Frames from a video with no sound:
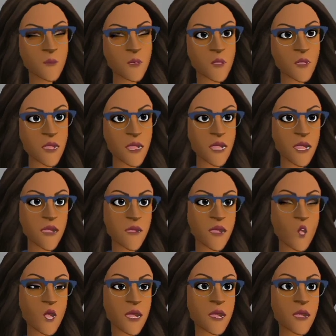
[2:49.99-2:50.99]
and they
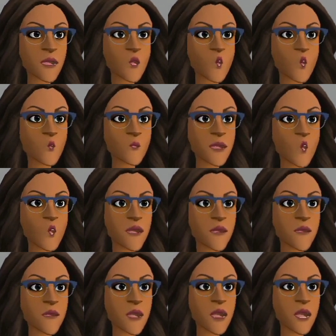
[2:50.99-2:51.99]
gave you this job out
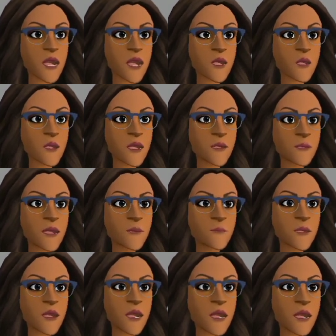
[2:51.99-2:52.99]
of sheer charitable
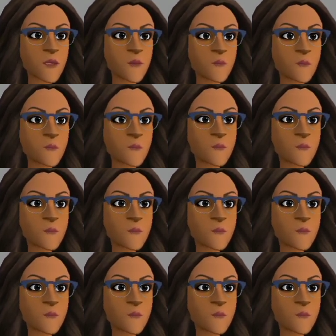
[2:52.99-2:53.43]
pity.